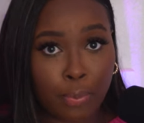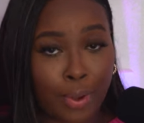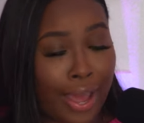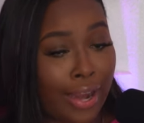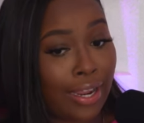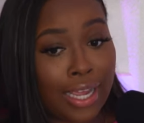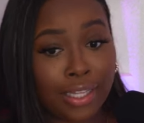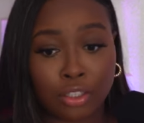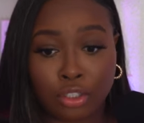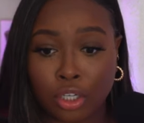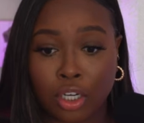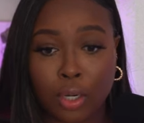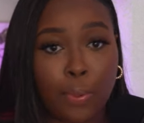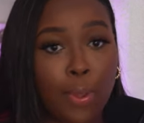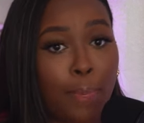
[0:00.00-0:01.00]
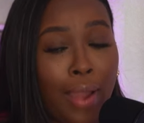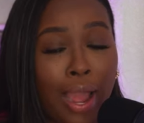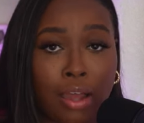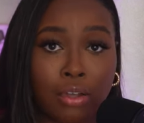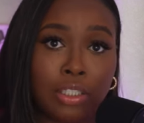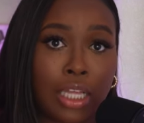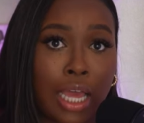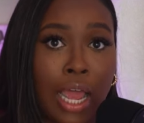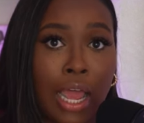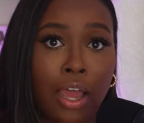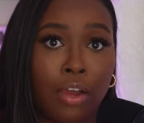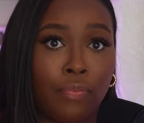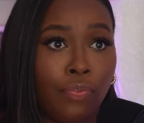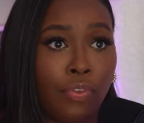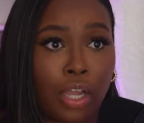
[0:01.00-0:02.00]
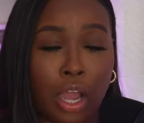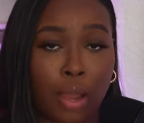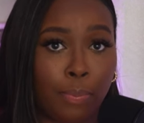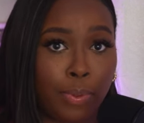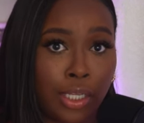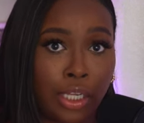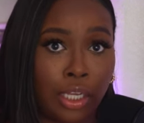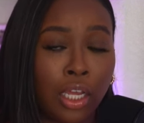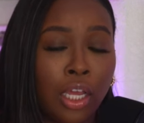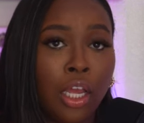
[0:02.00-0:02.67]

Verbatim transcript: I didn't have to talk to people outside of the company.